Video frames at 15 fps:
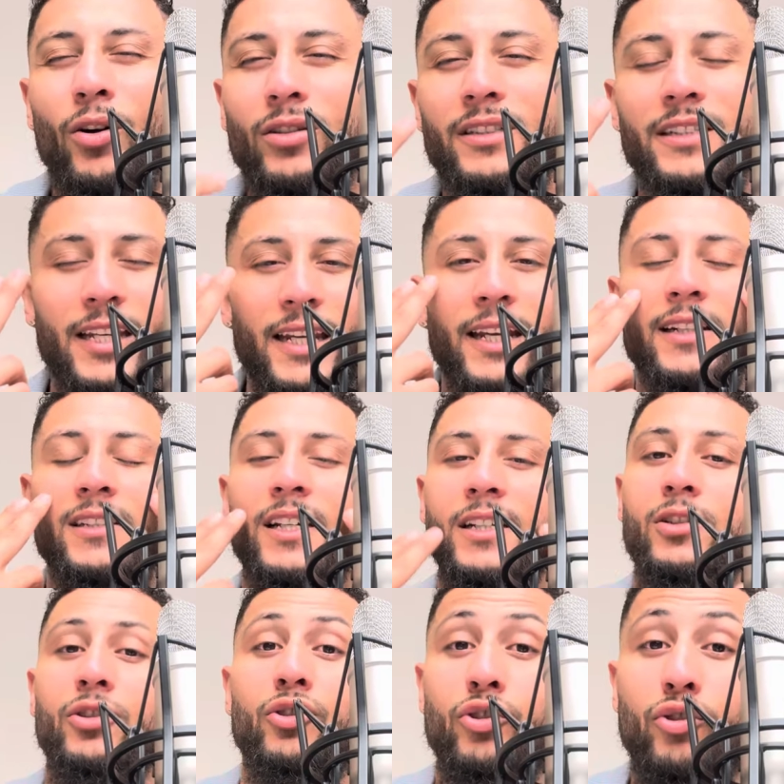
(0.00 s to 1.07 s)
tears just
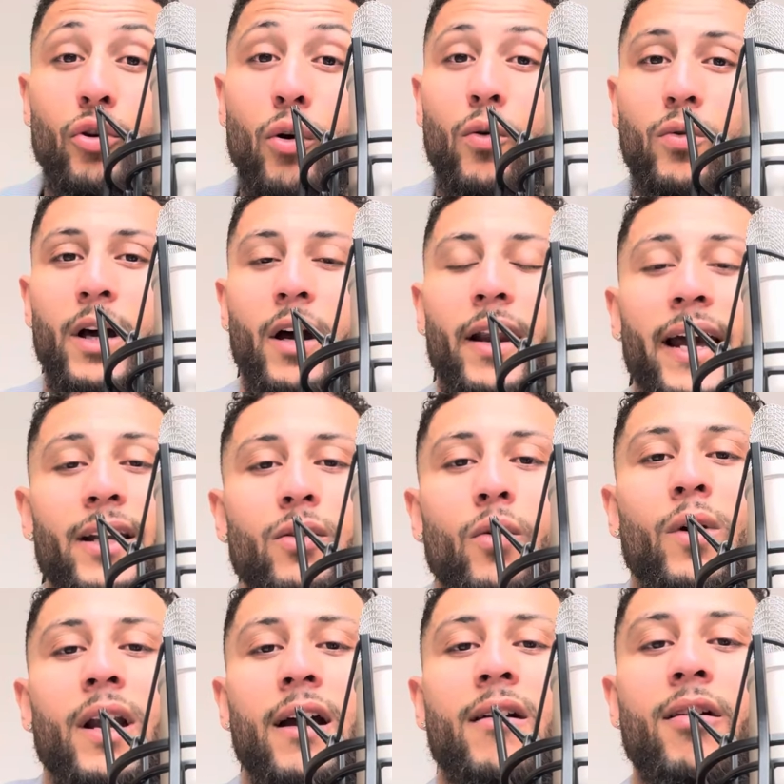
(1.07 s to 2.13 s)
draw down. I don't
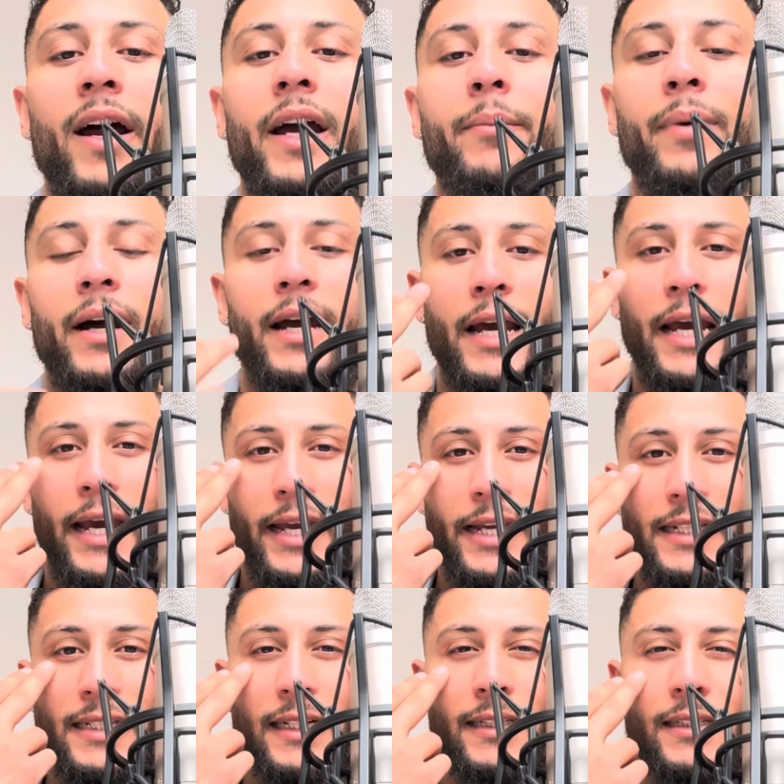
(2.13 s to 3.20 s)
want to cry, but
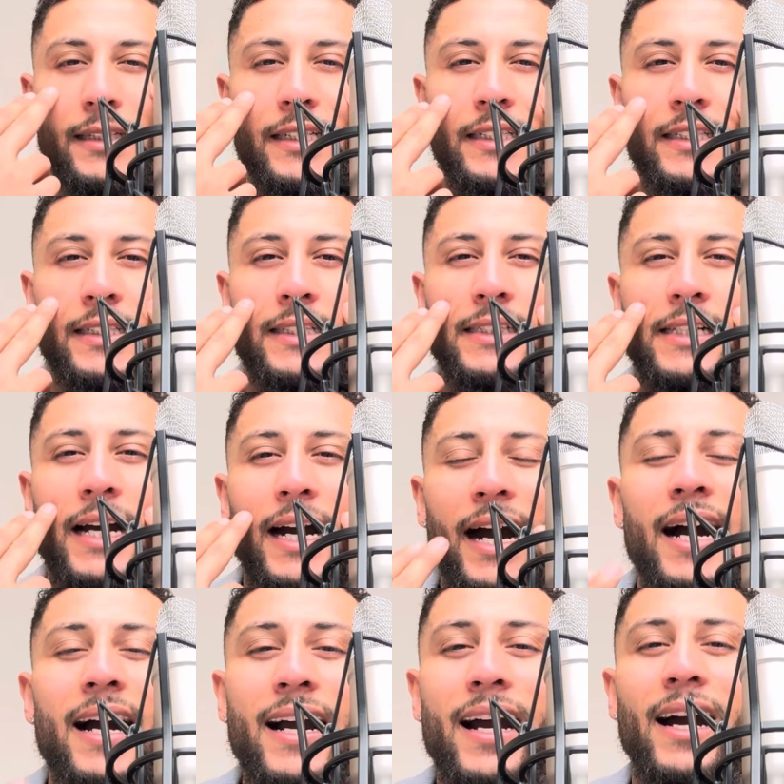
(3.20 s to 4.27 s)
it's like
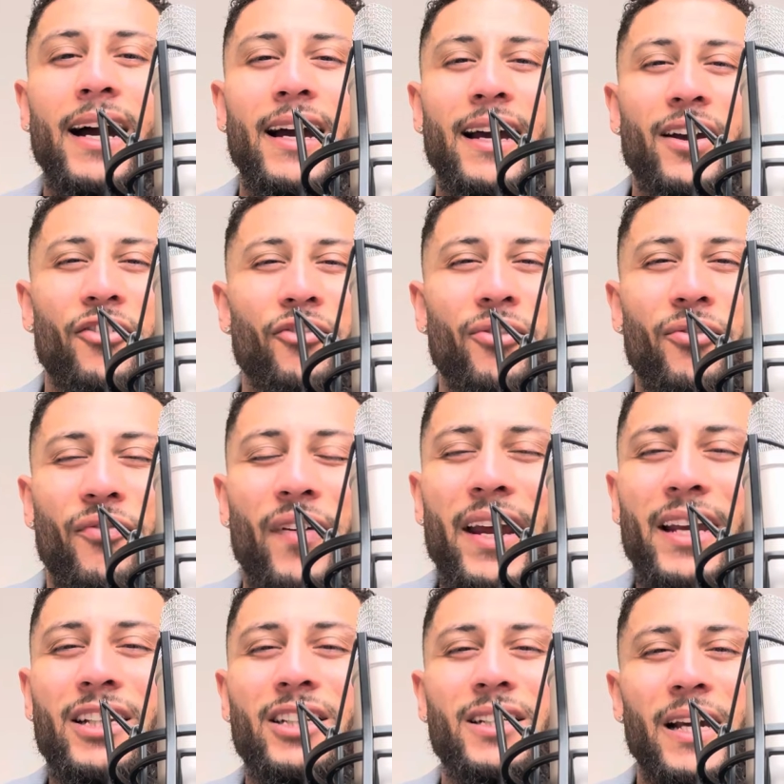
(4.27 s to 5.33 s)
anger,
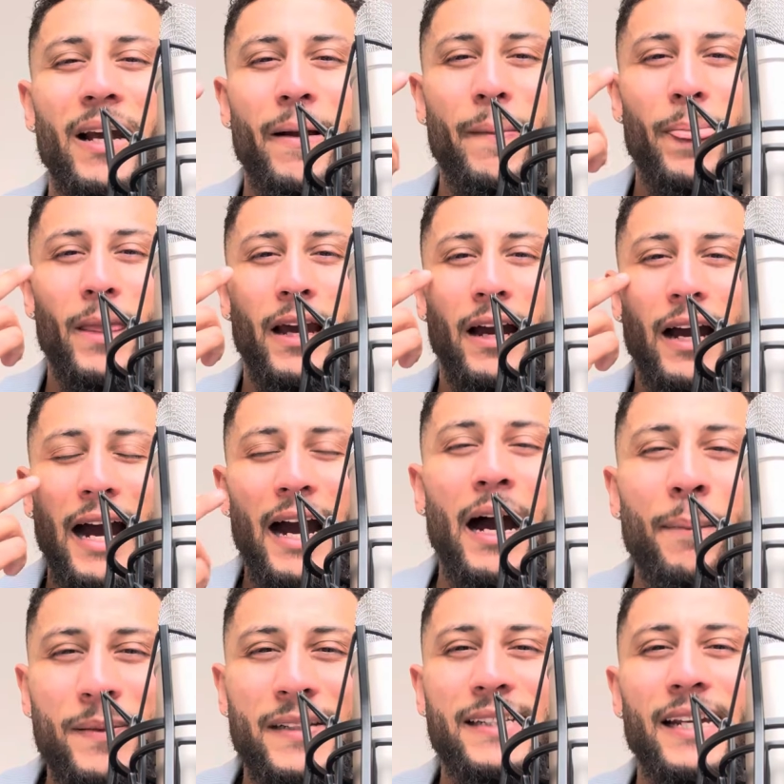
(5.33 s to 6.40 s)
revenge,
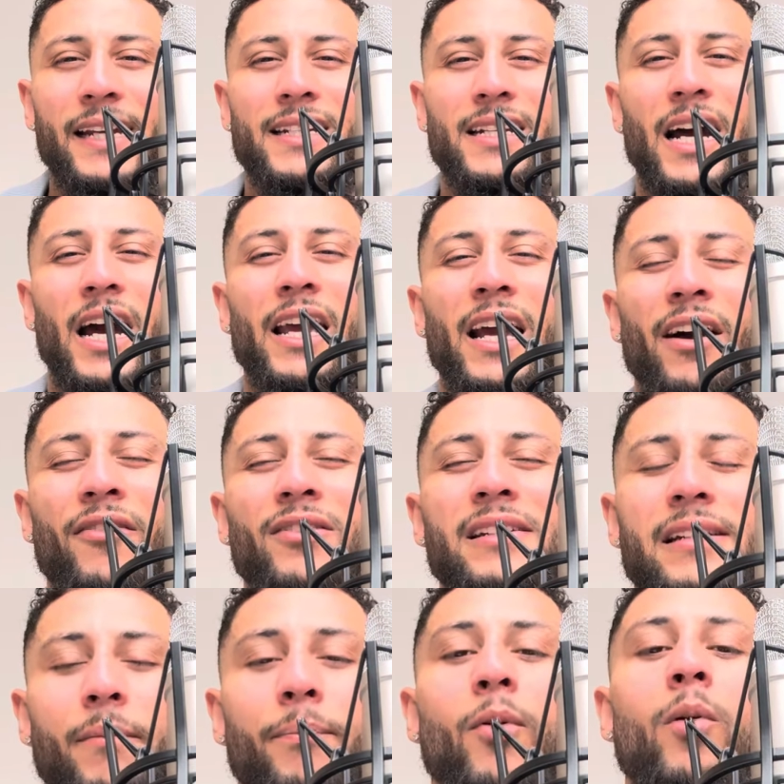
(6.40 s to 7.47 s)
upset, I have
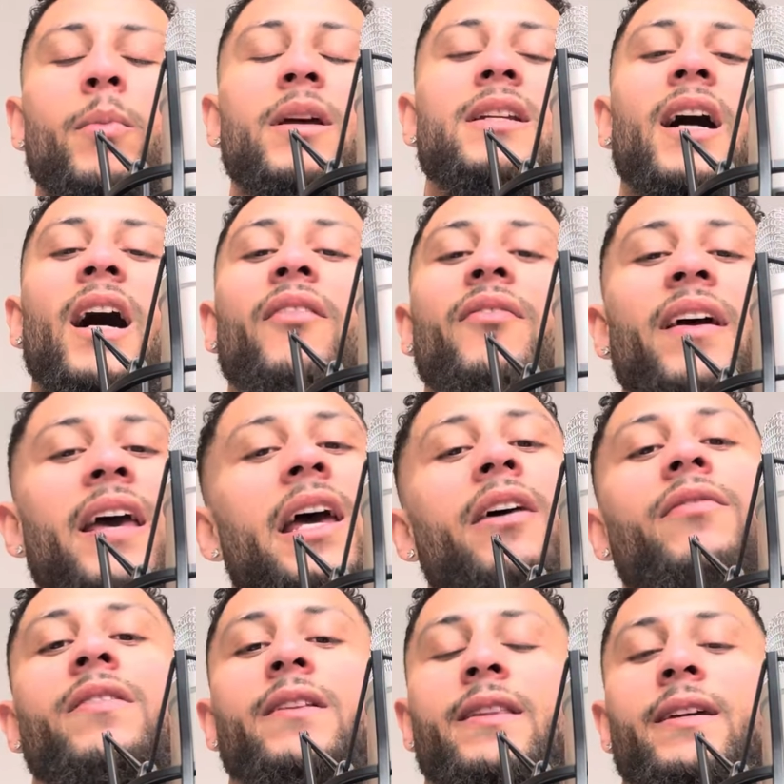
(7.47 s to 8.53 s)
disappointment, I have
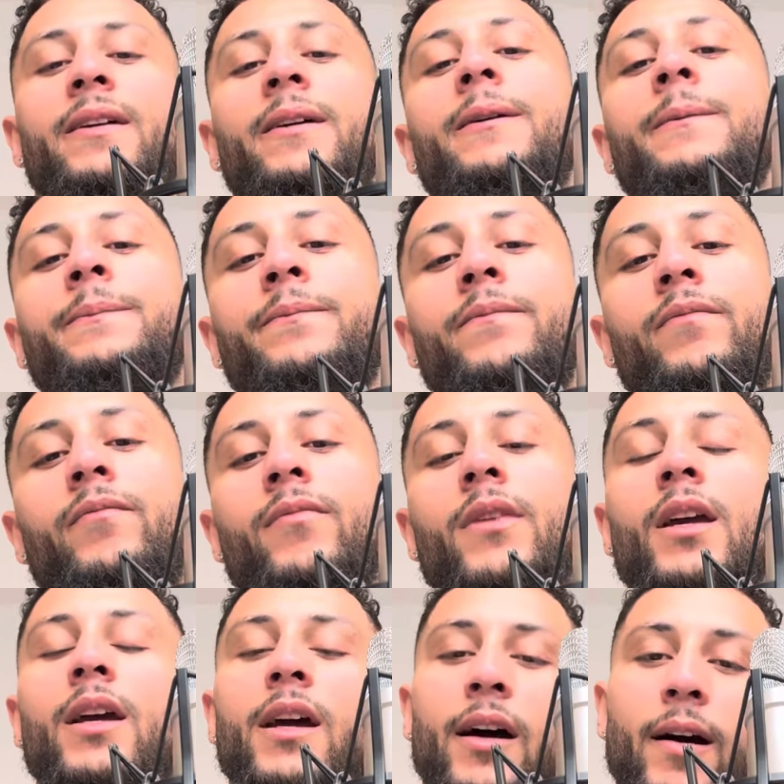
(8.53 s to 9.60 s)
everything.
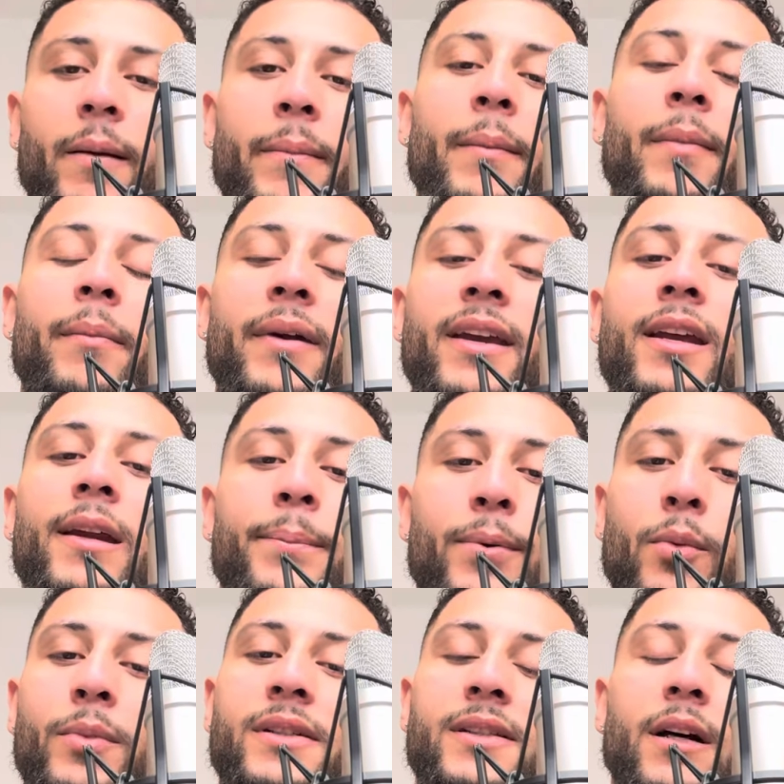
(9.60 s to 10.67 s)
I remember making a
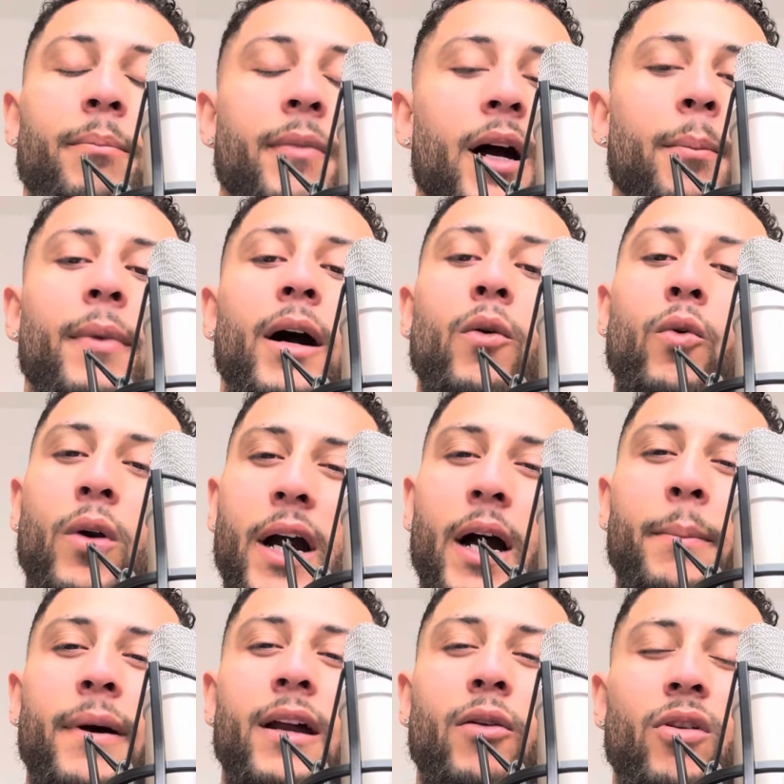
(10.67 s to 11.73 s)
promise that, Mom, I will come
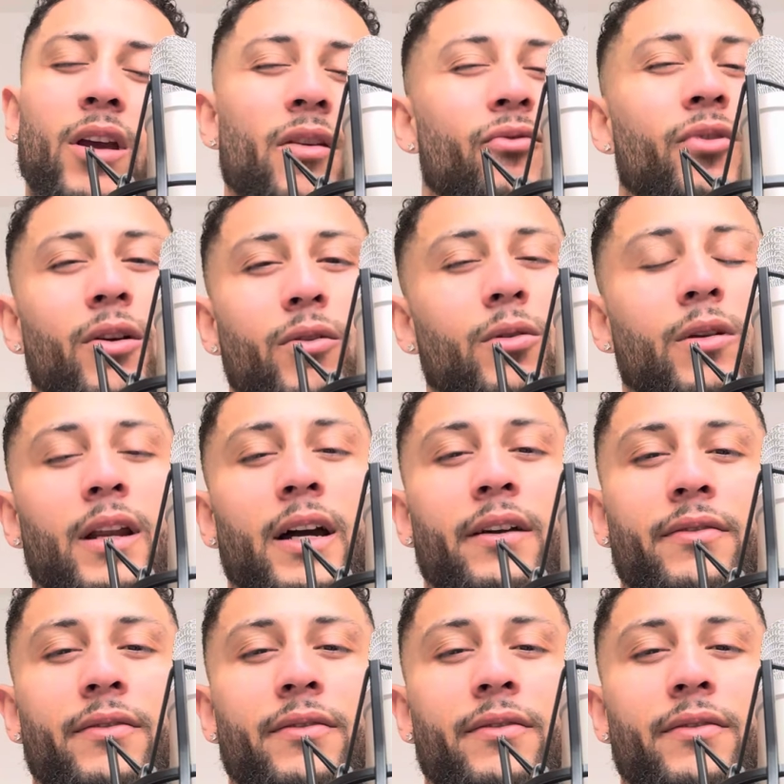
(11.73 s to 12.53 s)
and I will give you a good life.